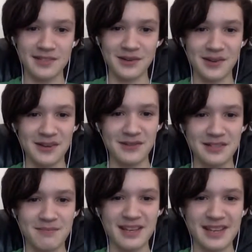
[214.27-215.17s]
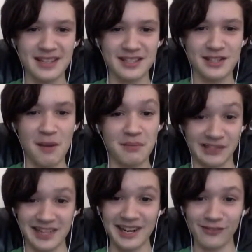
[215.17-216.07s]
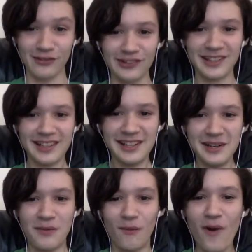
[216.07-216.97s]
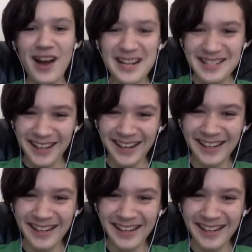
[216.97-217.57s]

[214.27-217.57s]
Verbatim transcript: so he was being super careful. What?